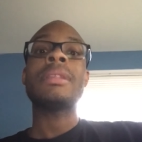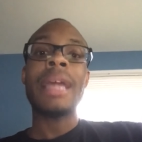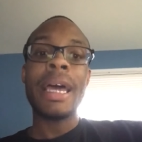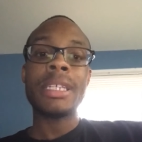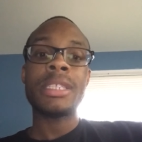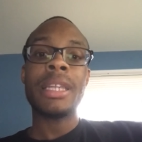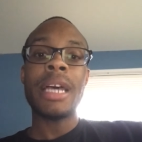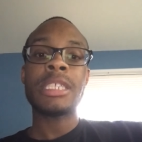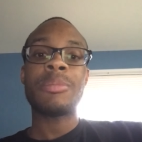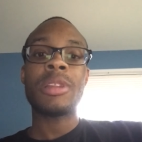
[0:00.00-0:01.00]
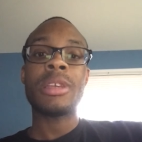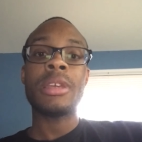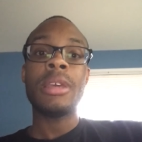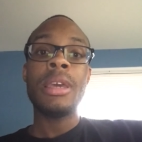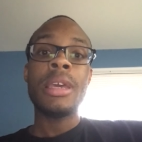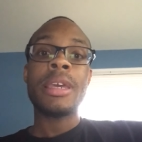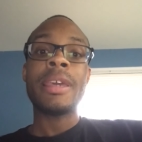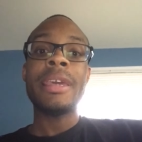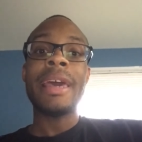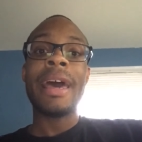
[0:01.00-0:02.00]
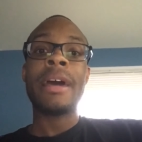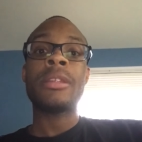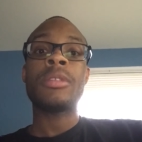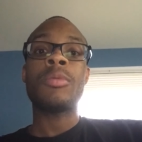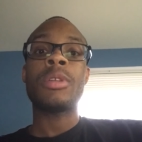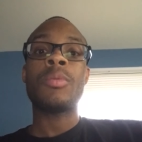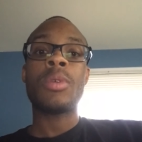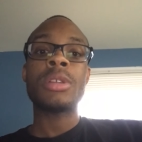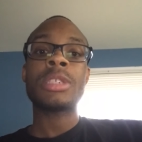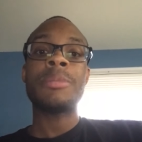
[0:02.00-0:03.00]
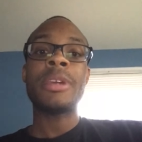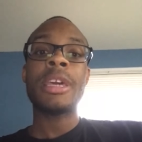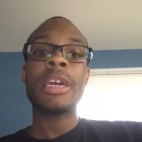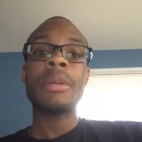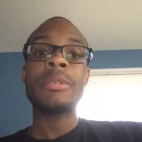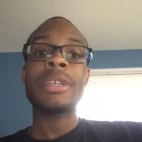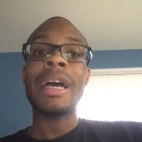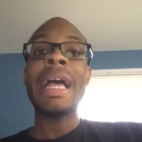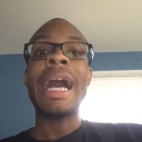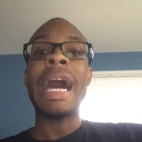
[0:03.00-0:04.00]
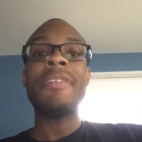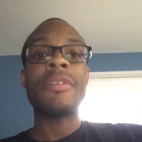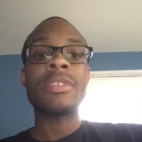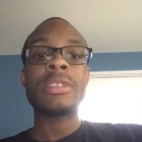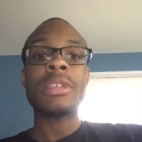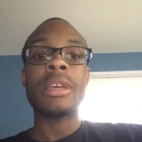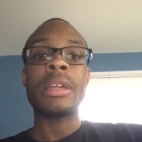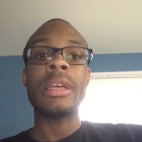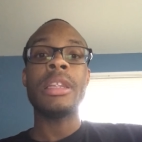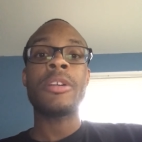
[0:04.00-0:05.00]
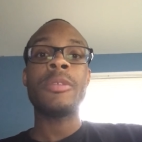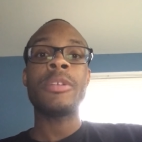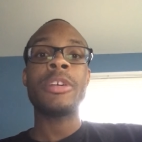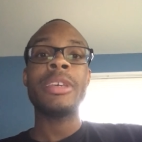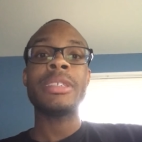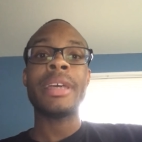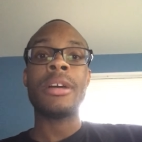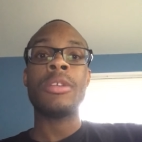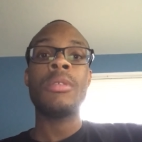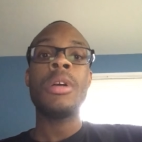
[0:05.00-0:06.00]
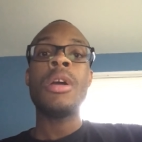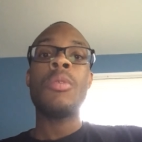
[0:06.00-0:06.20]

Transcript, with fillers: last last summer league. He had one of the worst swimming games I've ever seen. And look, look at his now.